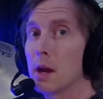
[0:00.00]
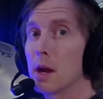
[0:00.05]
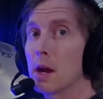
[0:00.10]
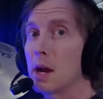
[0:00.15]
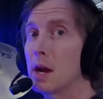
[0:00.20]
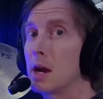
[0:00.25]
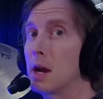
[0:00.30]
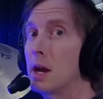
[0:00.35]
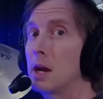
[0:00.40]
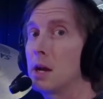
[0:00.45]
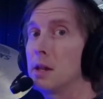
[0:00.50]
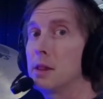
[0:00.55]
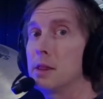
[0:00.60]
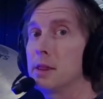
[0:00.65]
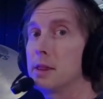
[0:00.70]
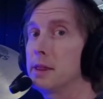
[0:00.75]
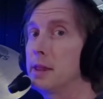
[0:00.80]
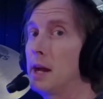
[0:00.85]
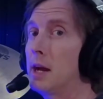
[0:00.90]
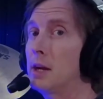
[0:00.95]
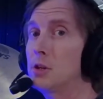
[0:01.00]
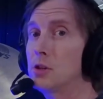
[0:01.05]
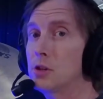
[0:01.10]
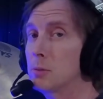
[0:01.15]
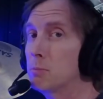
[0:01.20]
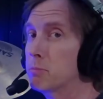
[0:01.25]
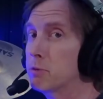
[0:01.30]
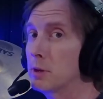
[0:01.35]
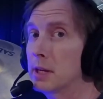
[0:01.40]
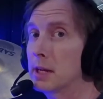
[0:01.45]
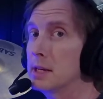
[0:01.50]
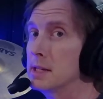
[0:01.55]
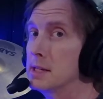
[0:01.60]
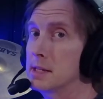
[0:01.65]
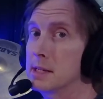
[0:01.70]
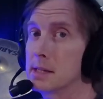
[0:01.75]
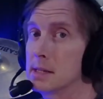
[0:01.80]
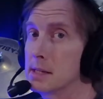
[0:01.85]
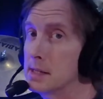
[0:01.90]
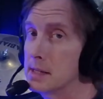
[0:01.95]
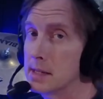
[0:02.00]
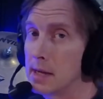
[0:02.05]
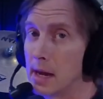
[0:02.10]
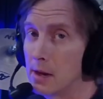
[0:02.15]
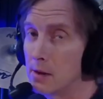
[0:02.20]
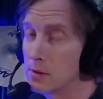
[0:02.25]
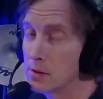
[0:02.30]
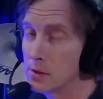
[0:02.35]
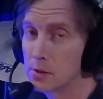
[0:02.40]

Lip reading: and that should bring it down